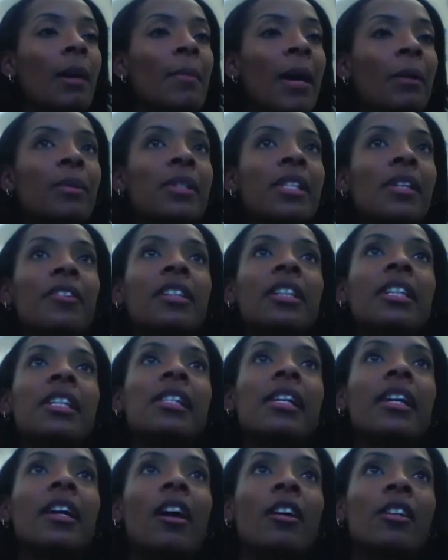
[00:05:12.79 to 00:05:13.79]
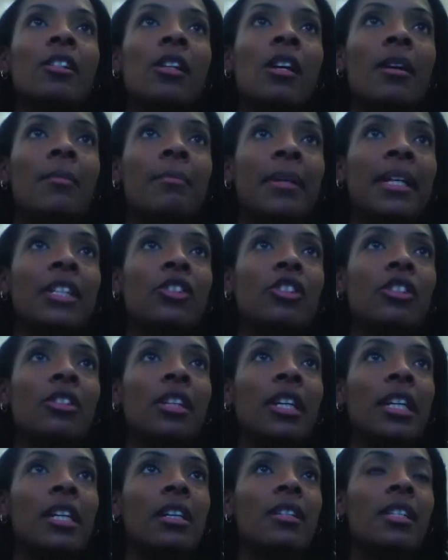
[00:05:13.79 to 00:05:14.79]
would definitely say our top major
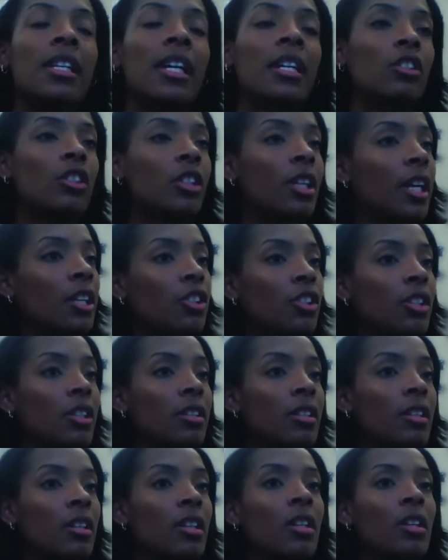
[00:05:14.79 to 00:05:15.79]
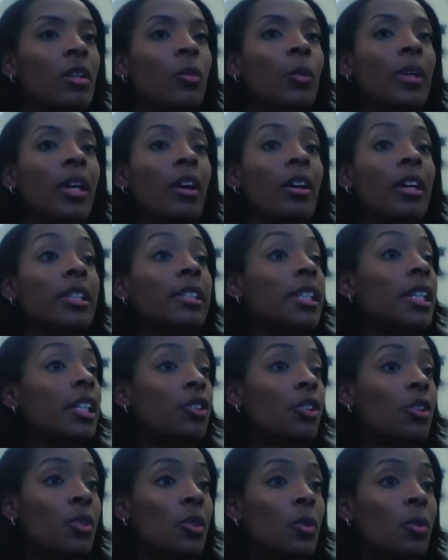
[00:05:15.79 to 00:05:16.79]
is education. We are a
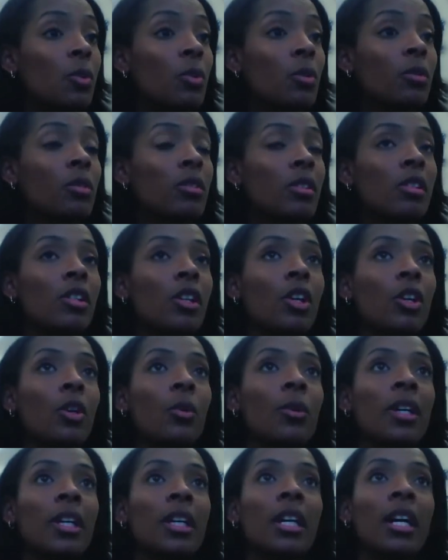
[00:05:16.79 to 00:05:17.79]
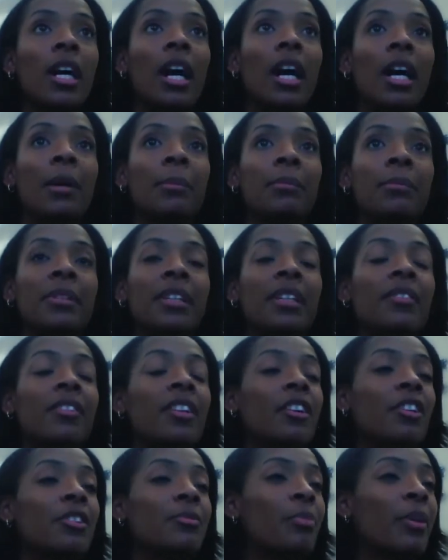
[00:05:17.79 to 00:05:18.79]
teacher school, so even
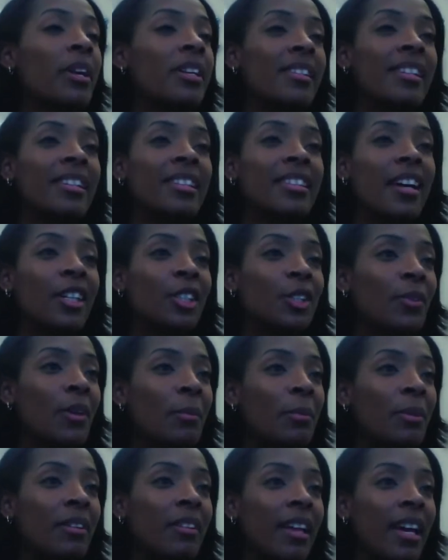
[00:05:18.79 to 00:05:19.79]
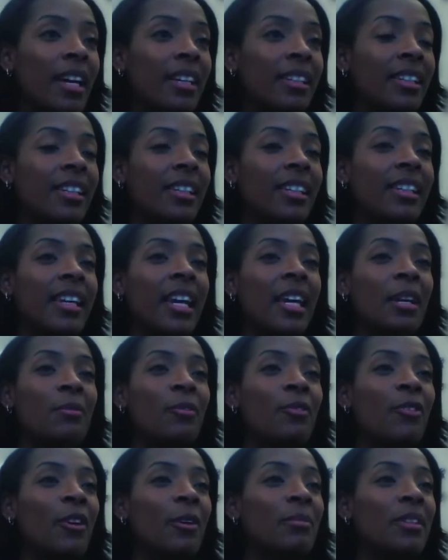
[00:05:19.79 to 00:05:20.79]
our president, Dr. Repolag, he came
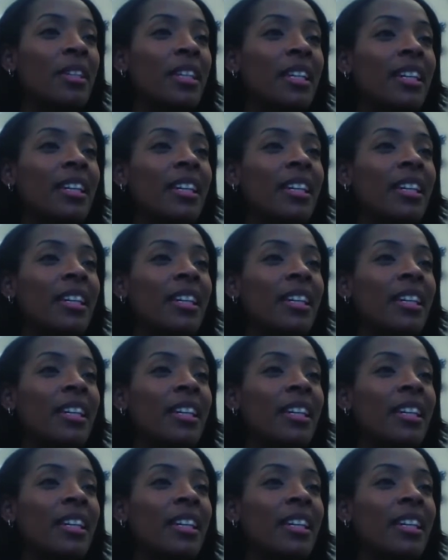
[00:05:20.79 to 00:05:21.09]
from the,